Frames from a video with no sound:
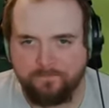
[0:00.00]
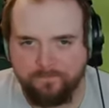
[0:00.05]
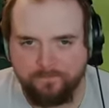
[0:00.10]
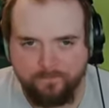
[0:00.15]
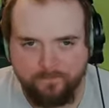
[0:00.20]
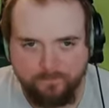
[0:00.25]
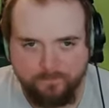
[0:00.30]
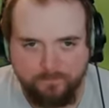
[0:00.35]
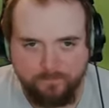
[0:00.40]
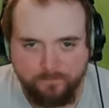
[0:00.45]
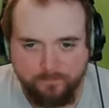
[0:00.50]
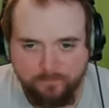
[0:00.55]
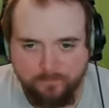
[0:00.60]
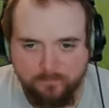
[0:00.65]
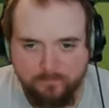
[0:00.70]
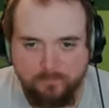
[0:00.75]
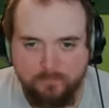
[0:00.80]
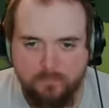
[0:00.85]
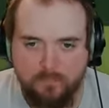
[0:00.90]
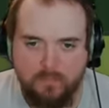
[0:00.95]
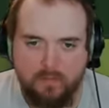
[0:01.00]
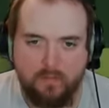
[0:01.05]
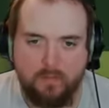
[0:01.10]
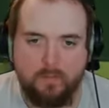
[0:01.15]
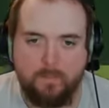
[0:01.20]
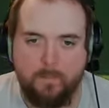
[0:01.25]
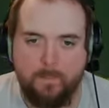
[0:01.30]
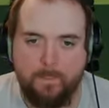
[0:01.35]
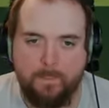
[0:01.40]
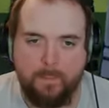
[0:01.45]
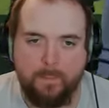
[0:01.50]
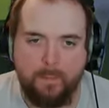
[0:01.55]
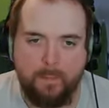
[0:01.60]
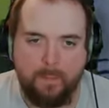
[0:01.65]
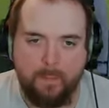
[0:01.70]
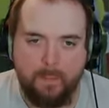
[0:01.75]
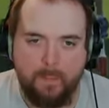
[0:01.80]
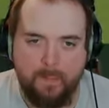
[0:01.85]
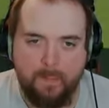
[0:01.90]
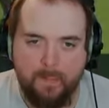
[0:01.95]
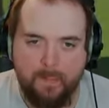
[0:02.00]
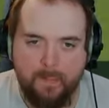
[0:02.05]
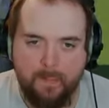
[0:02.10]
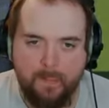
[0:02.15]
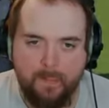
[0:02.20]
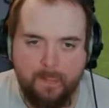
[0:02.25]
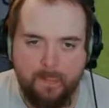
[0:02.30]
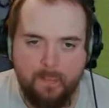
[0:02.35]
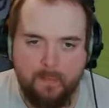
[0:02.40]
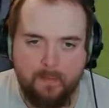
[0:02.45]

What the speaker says: [no speech]